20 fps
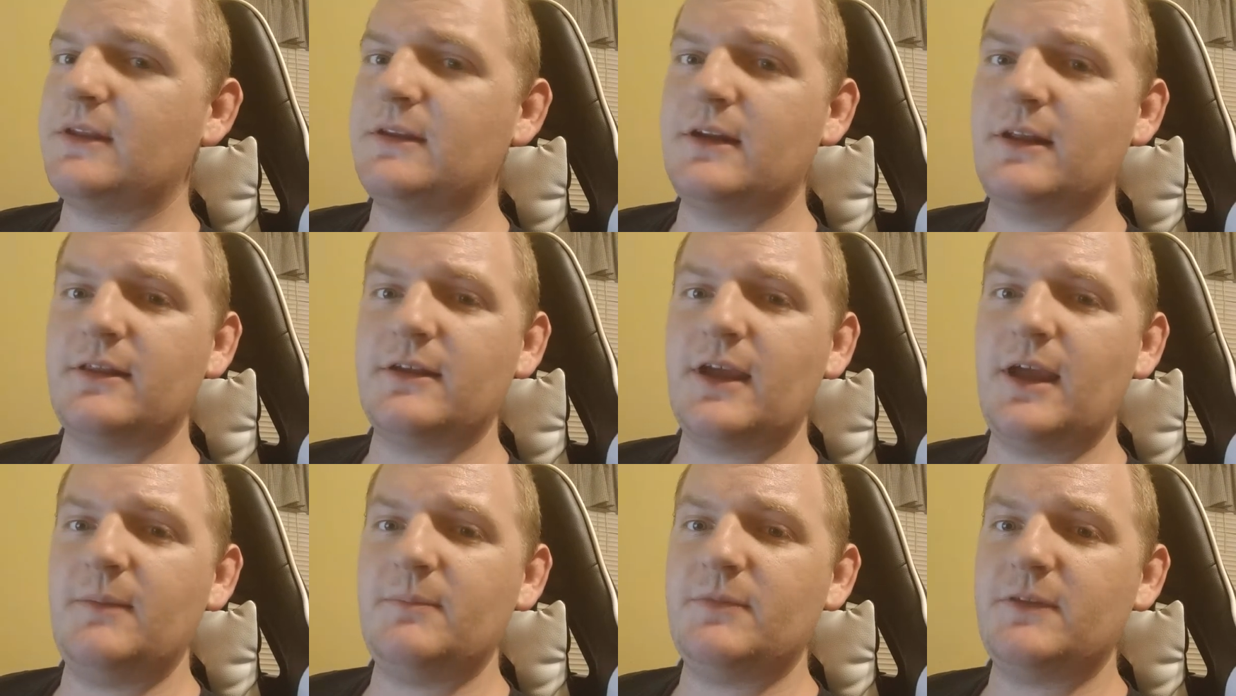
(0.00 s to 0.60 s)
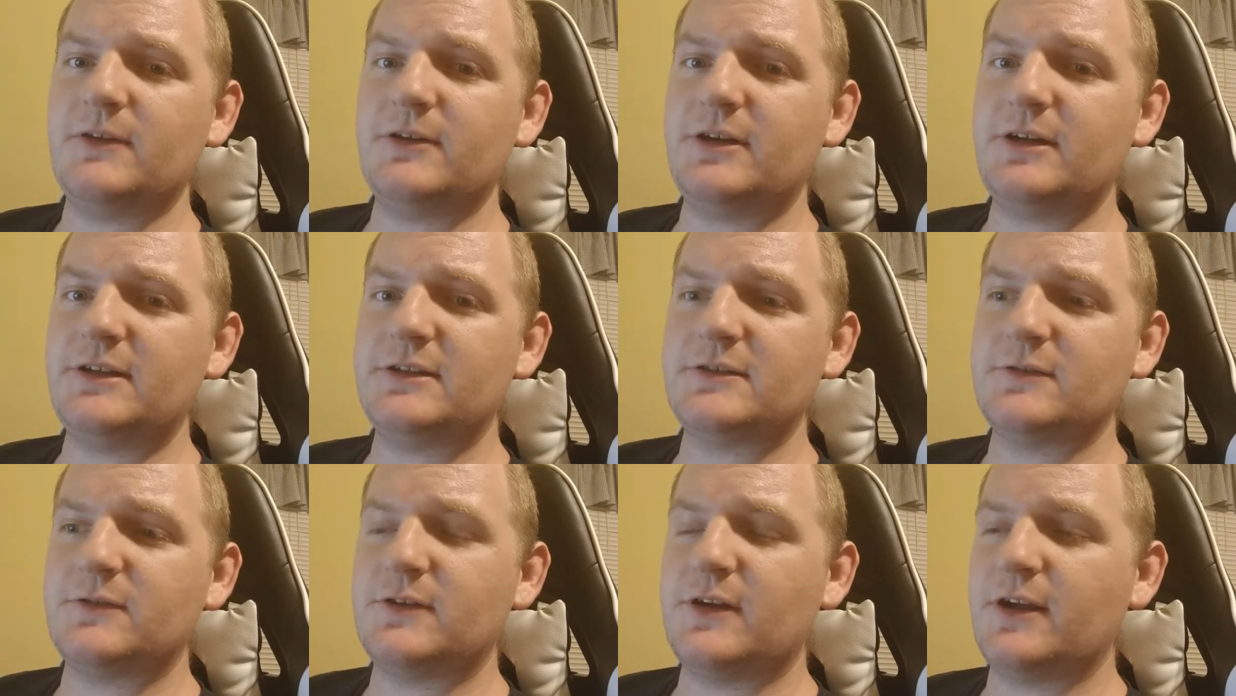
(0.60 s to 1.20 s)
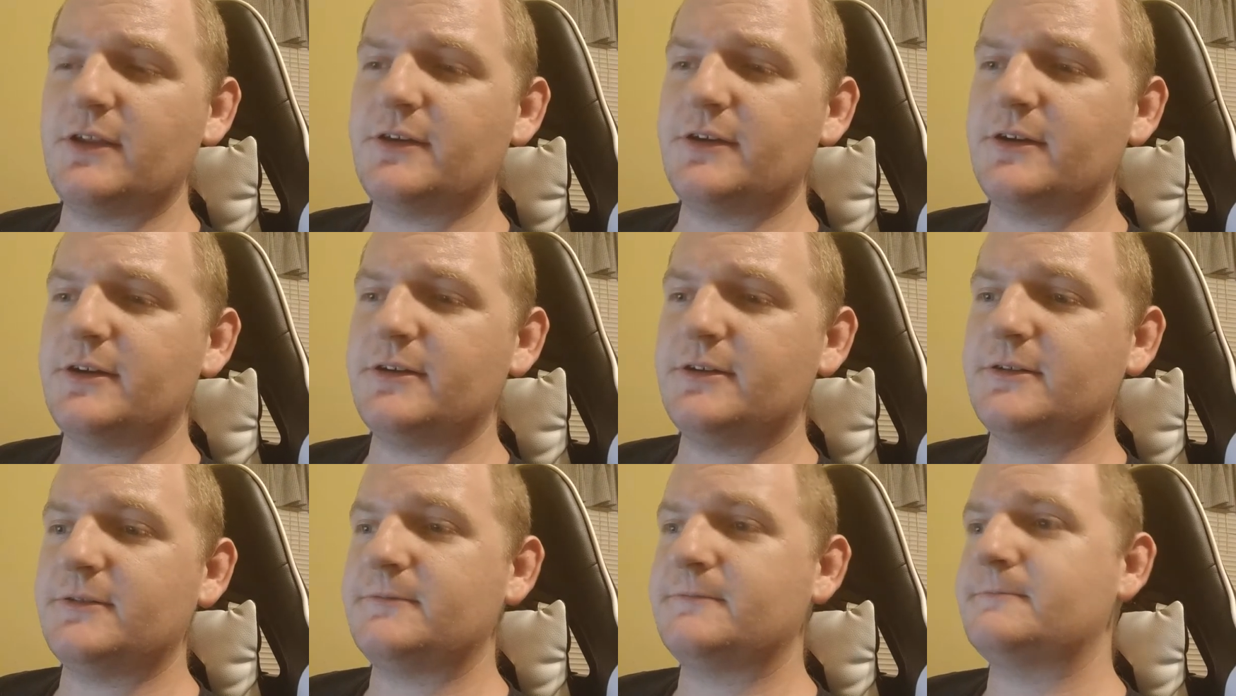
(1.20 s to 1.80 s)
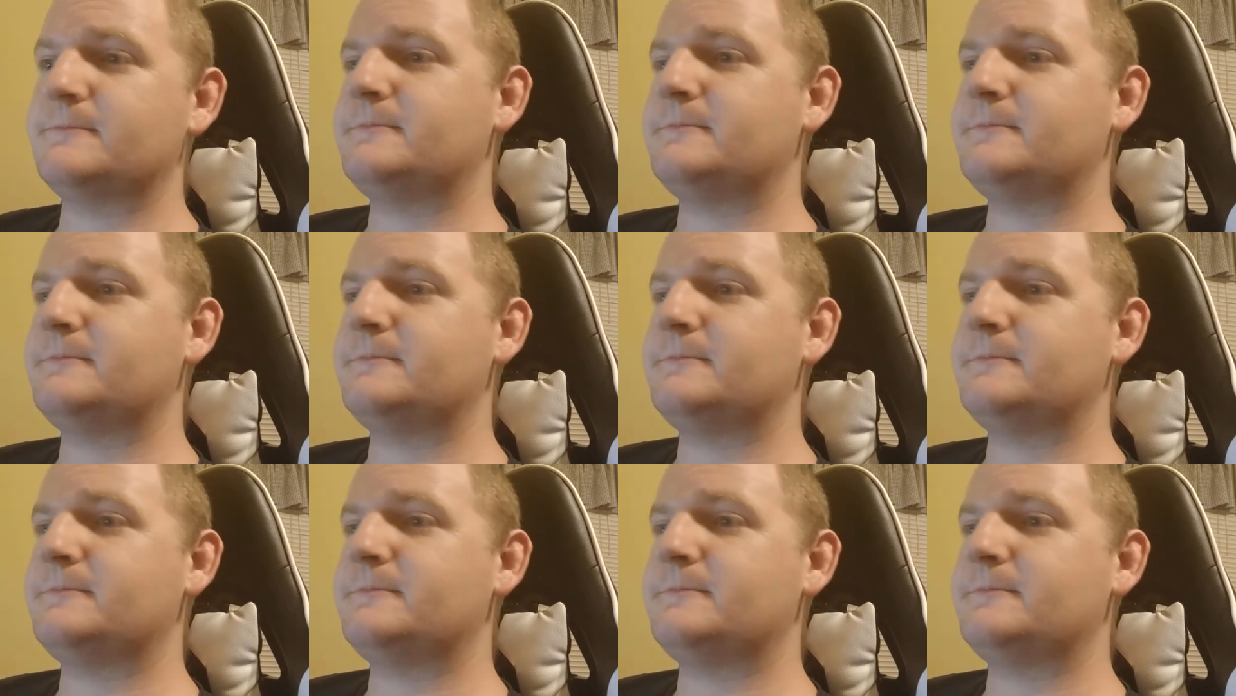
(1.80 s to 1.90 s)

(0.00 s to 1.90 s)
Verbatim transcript: another game theories or another